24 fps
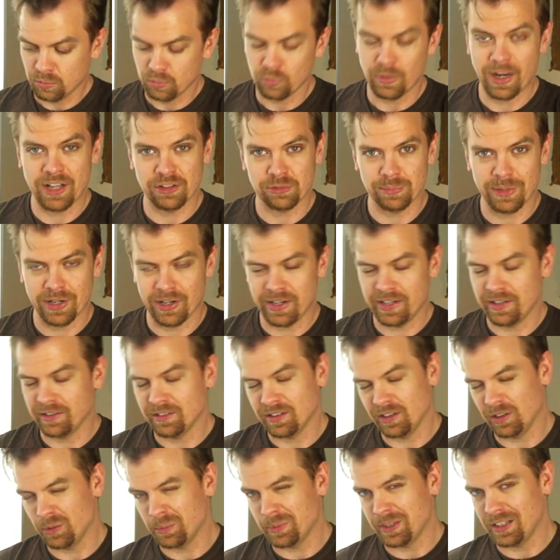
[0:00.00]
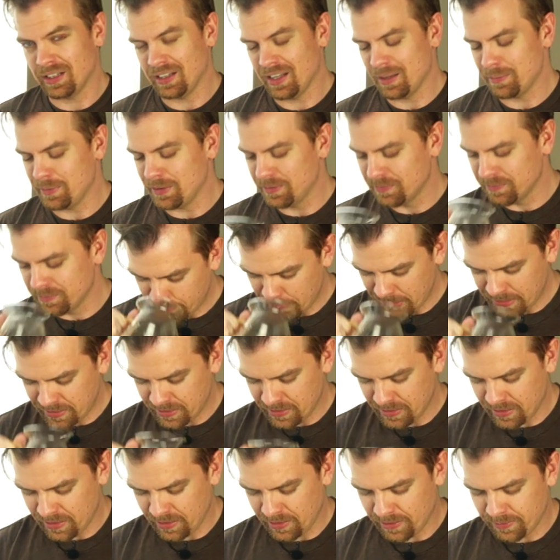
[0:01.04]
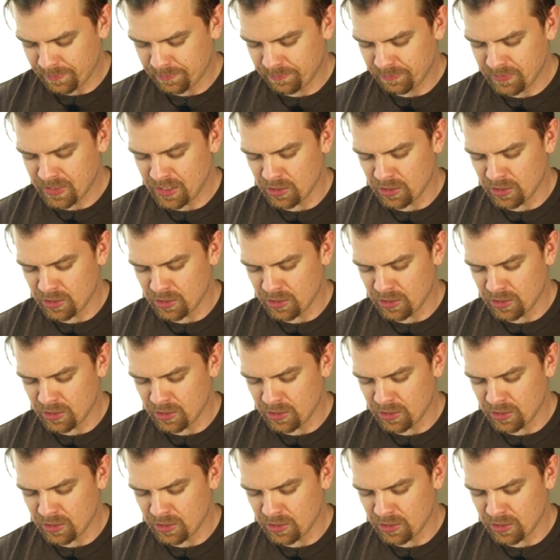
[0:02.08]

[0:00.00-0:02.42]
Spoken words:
raspberry and a little bit of lemon. But the